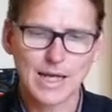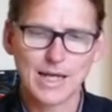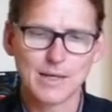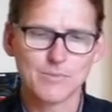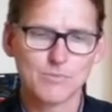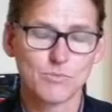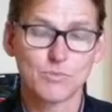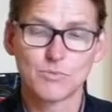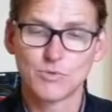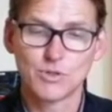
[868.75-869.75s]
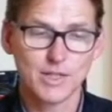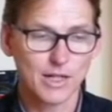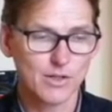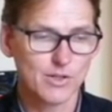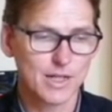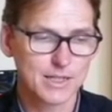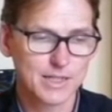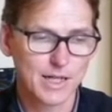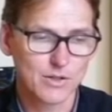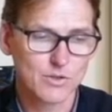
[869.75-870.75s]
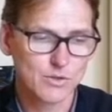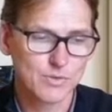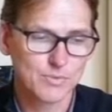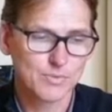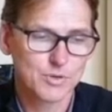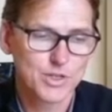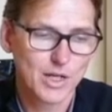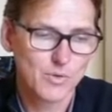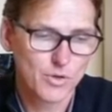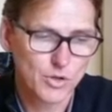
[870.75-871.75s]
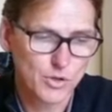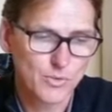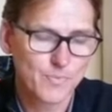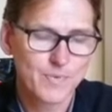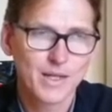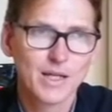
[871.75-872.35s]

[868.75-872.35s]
um, to tell you as now, to share with you.